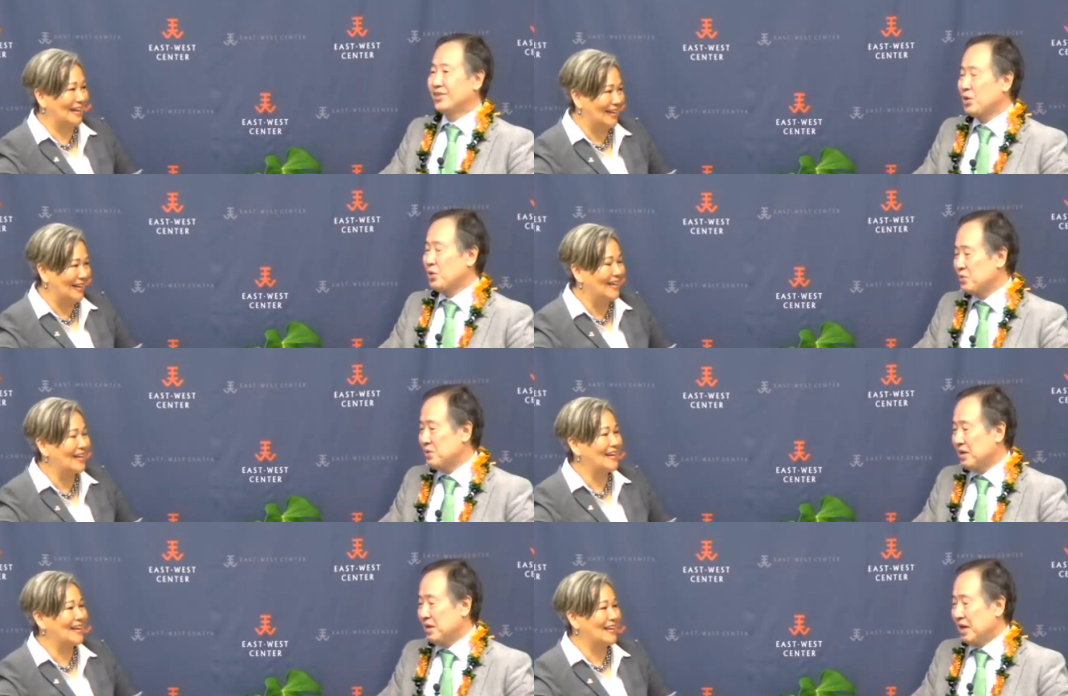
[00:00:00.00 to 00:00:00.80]

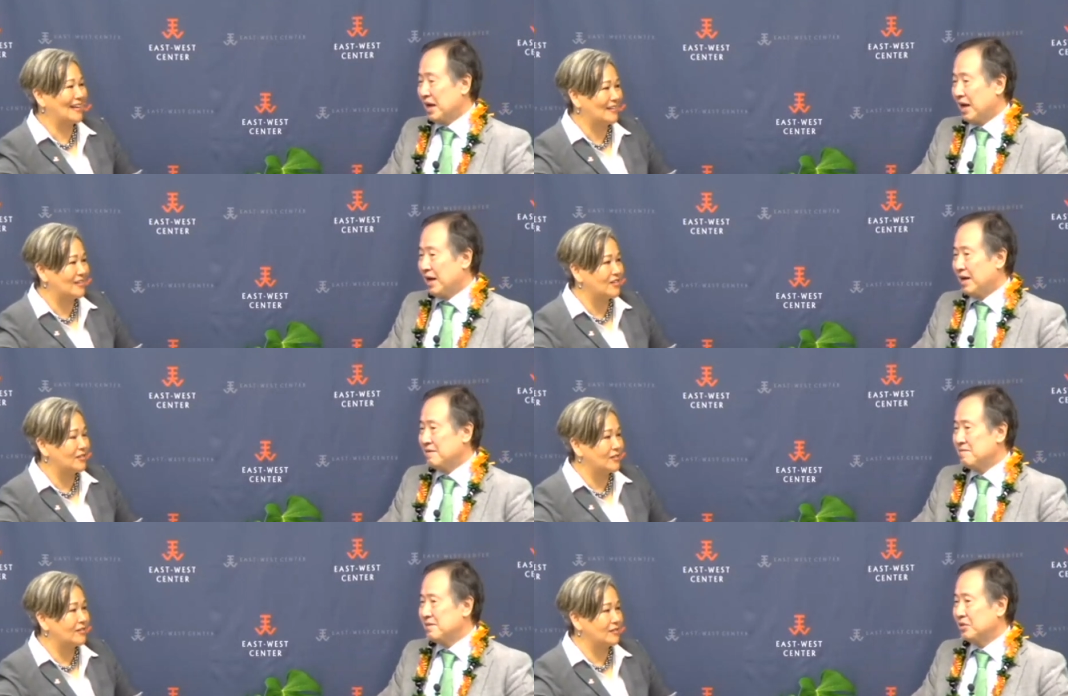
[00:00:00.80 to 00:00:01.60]
Speaker 1: So, uh,
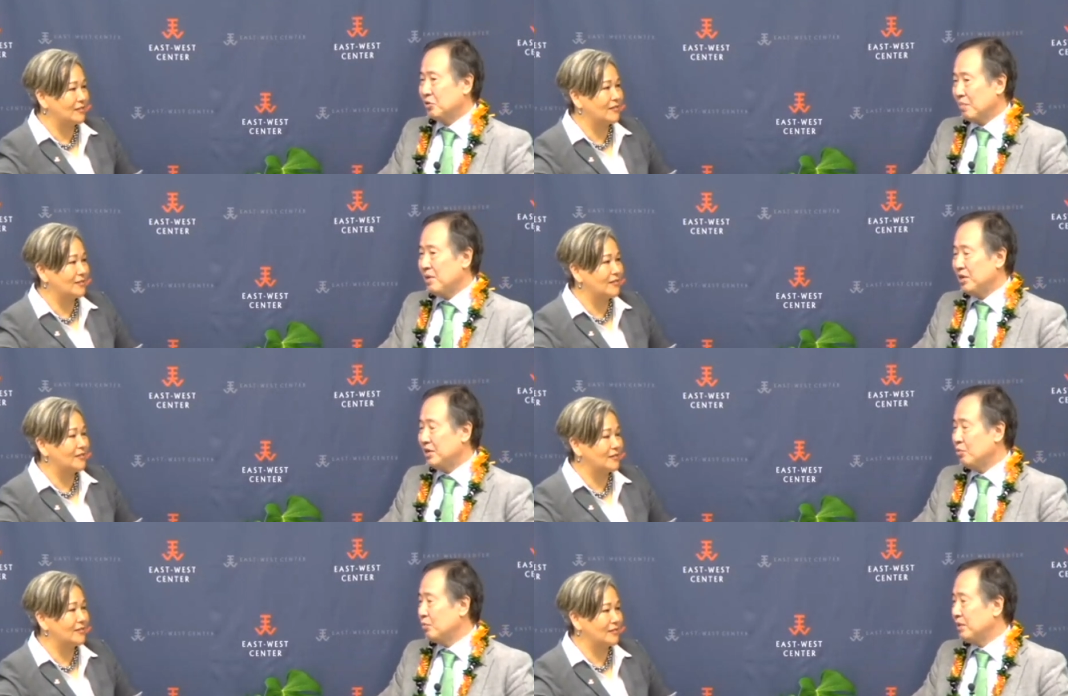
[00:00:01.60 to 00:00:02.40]
so the
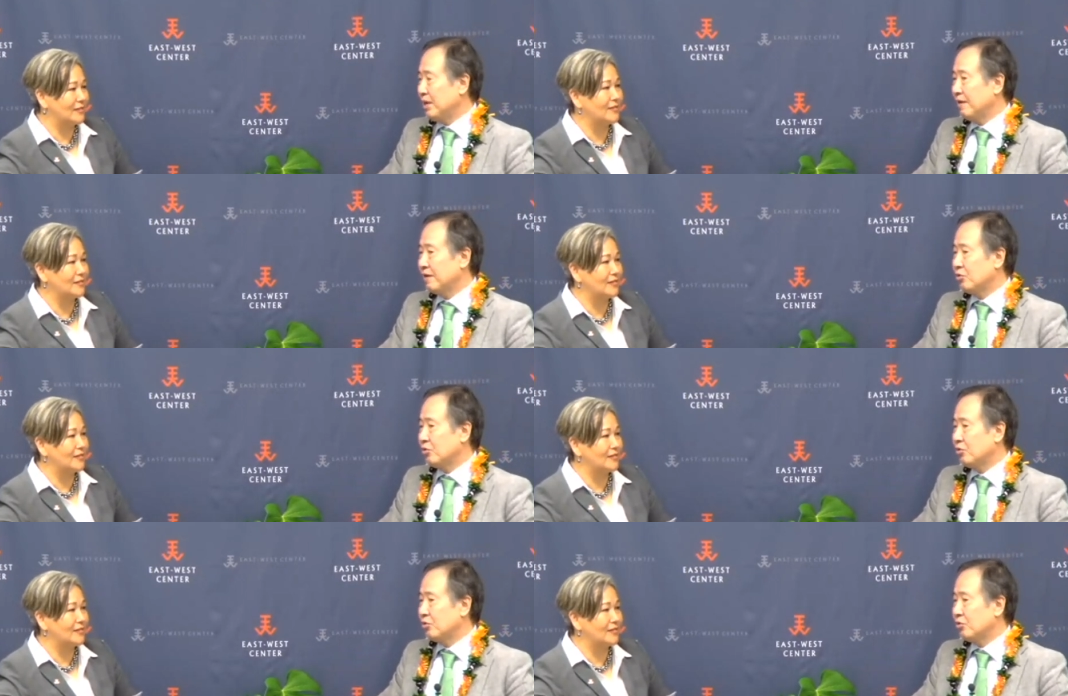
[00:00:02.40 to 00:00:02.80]
meeting will be uh,